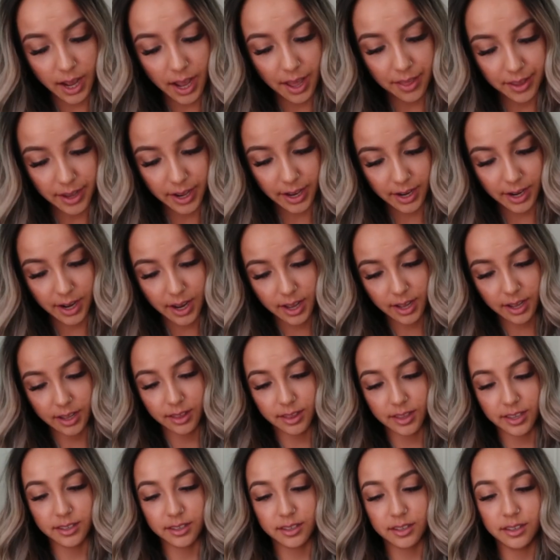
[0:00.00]
And then
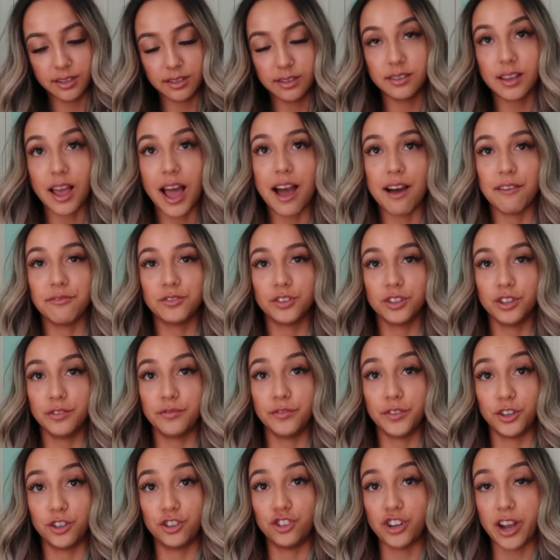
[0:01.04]
this is after the
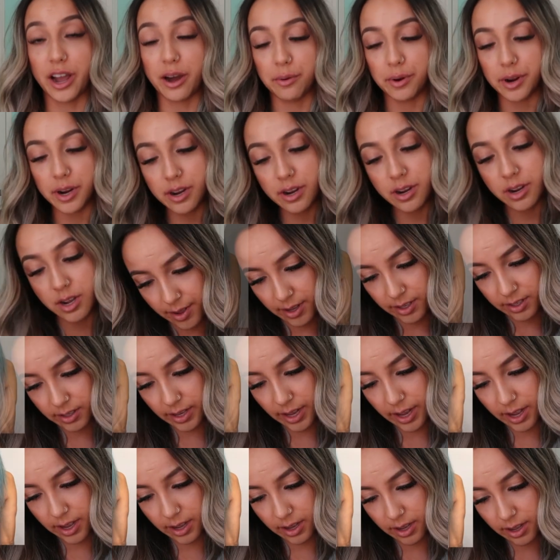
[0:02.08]
first shower. It's
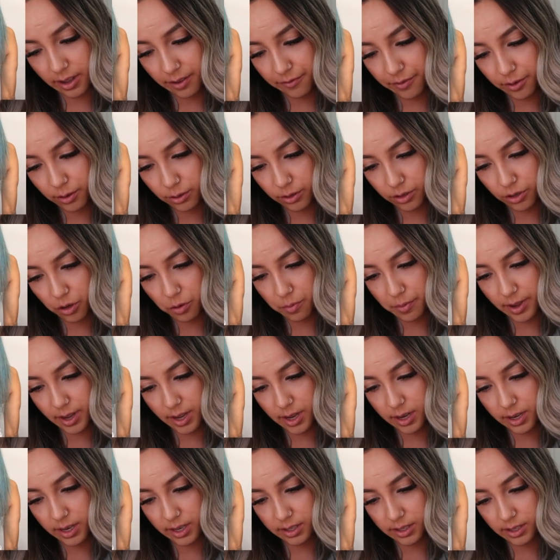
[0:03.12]
like, if you zoom
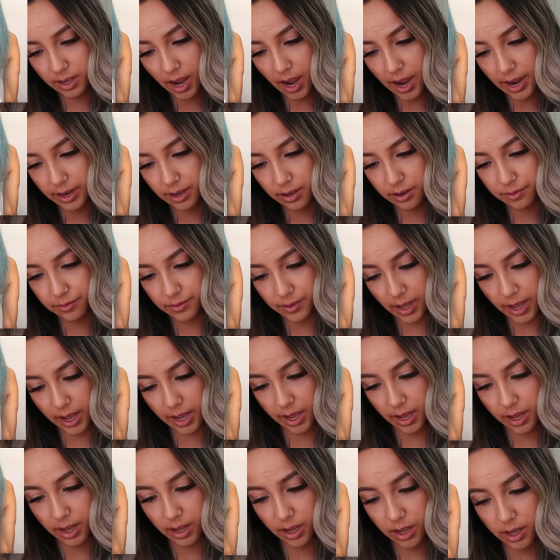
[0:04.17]
in, it's kind of
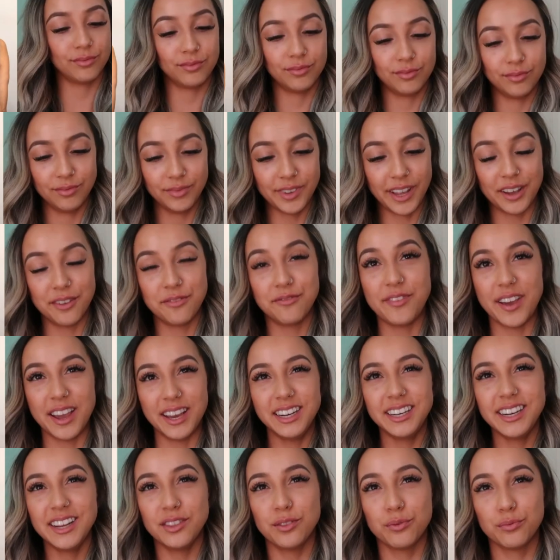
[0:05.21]
like like
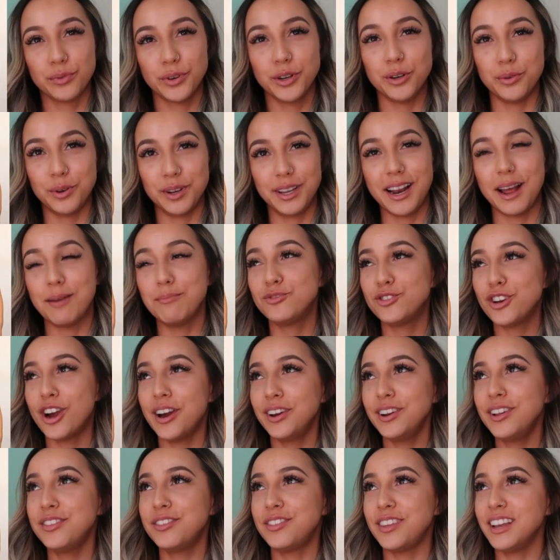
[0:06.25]
faded at the root and I'm
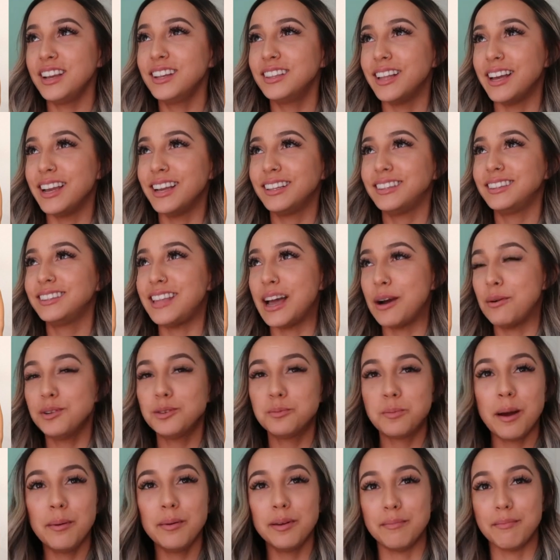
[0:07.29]
trying to think like that was
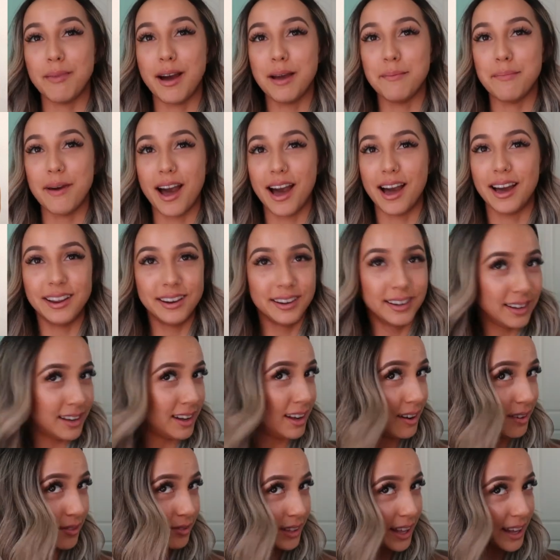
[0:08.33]
probably my bad
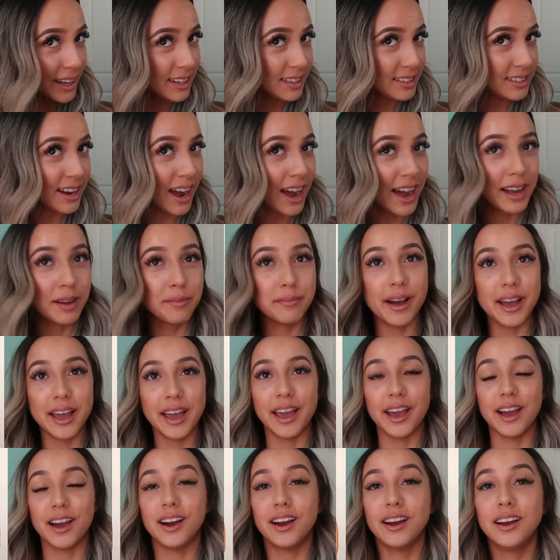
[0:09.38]
of like dyeing my
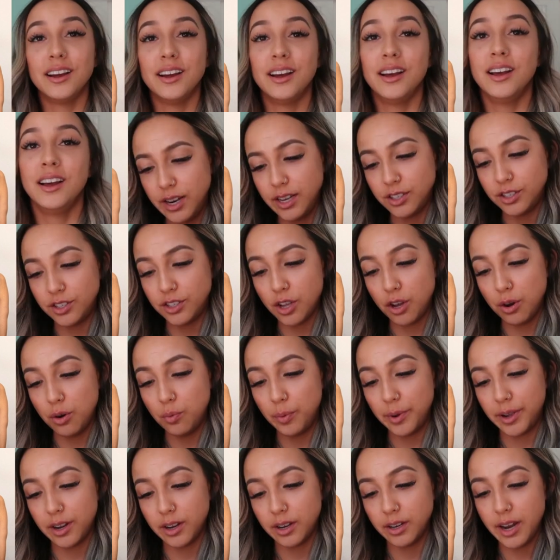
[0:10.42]
hair. And it's so
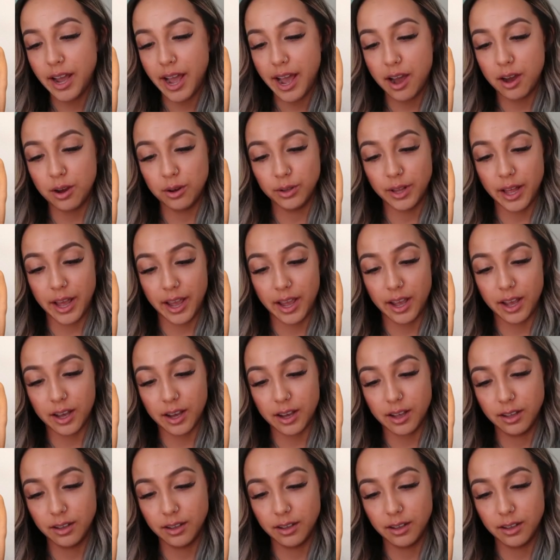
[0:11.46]
weird how like